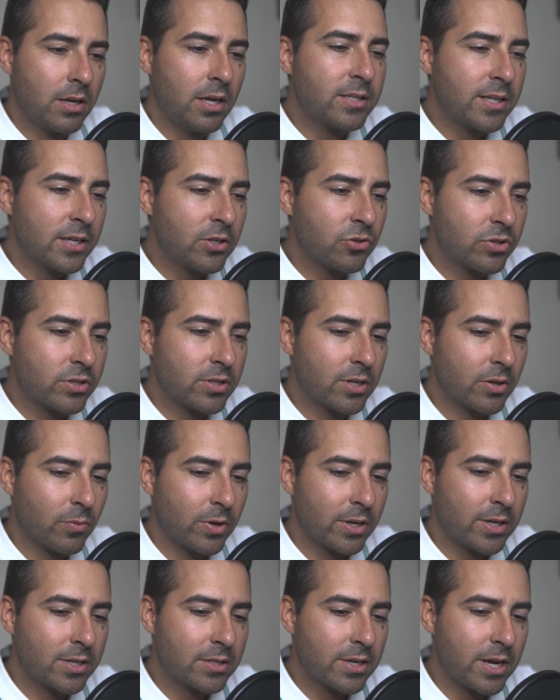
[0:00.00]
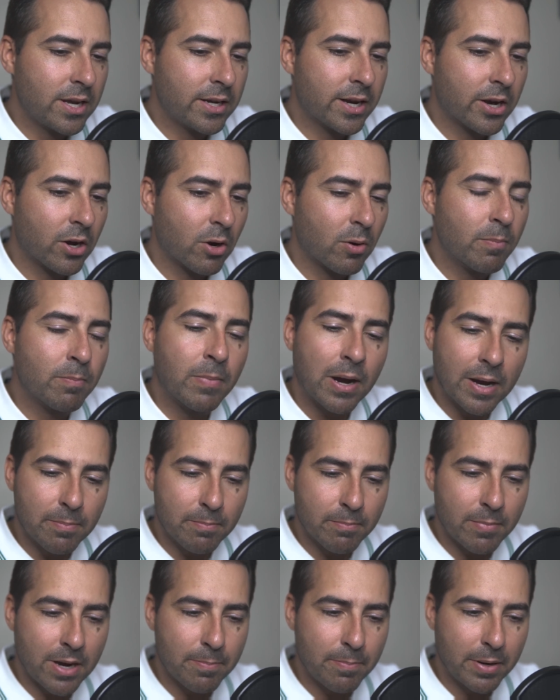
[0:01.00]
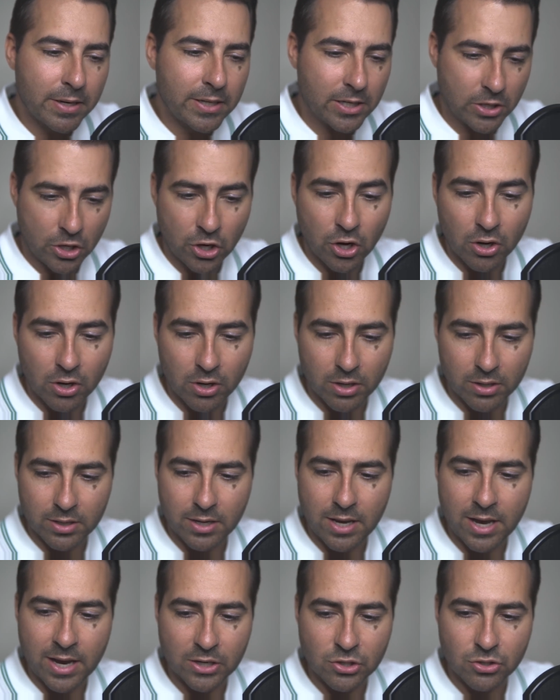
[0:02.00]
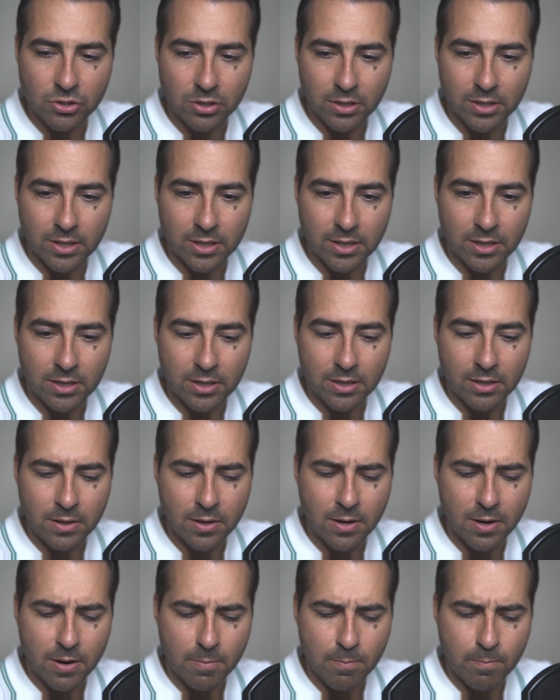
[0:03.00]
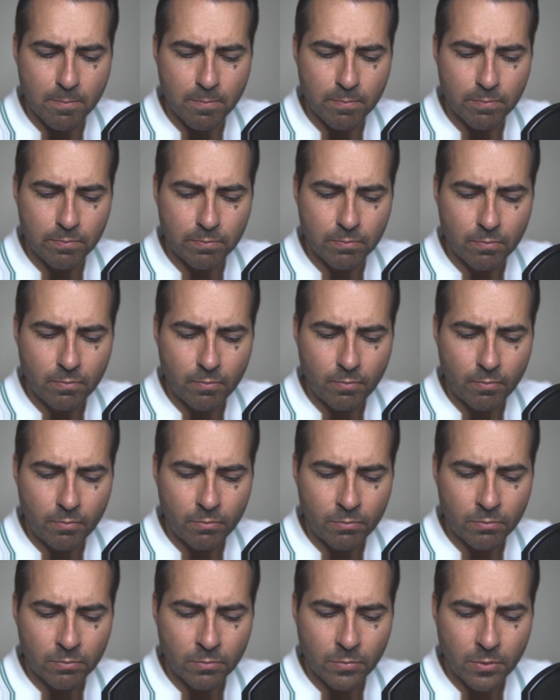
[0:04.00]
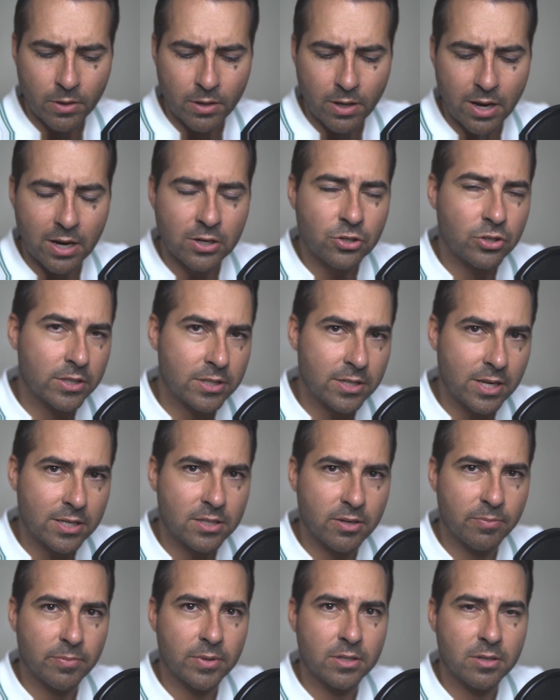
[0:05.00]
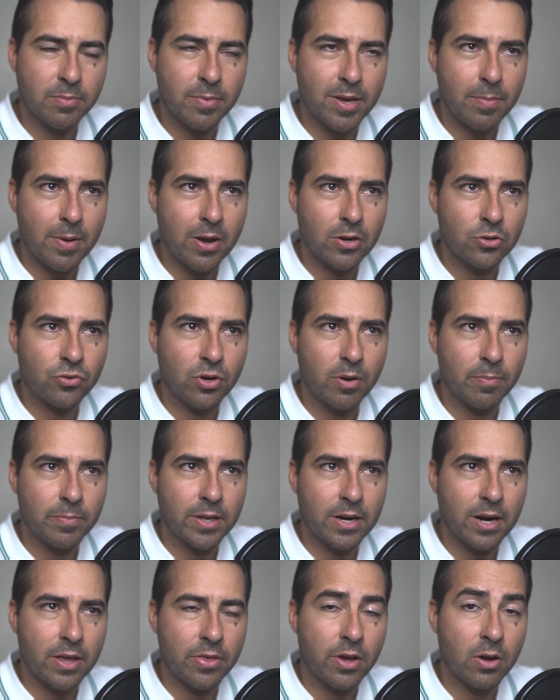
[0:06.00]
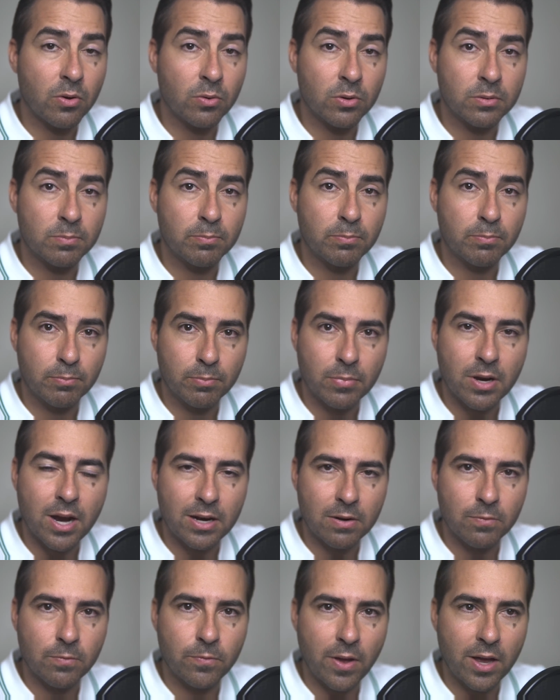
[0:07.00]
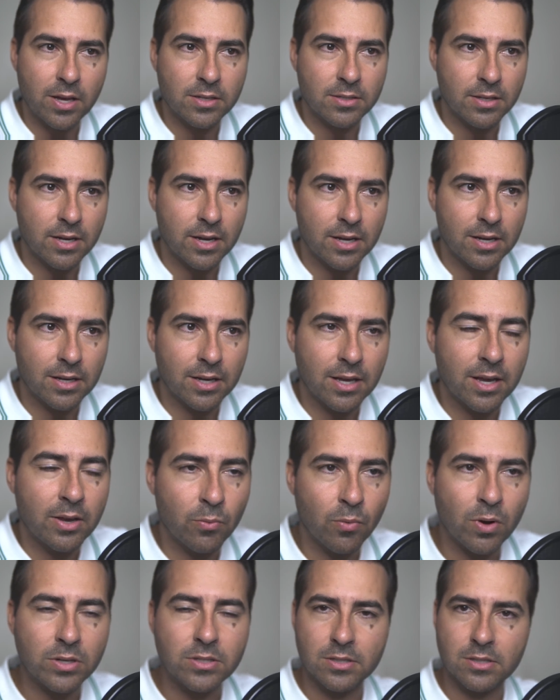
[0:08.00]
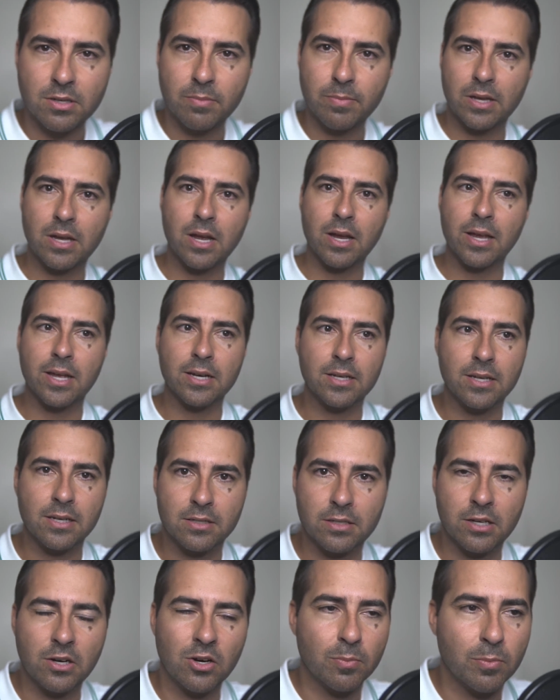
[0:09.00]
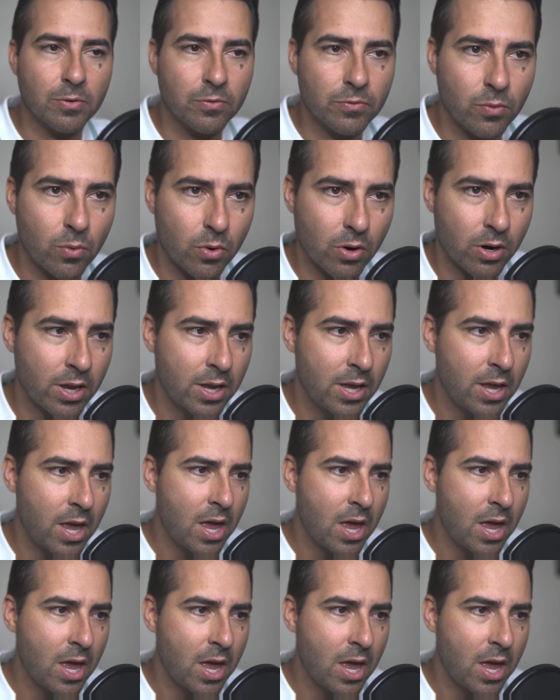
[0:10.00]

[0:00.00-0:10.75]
It's interesting what he's saying here. My my buddy Kurt actually um, actually said something to me about Trump that I thought was kind of fascinating. It wasn't something I had considered before.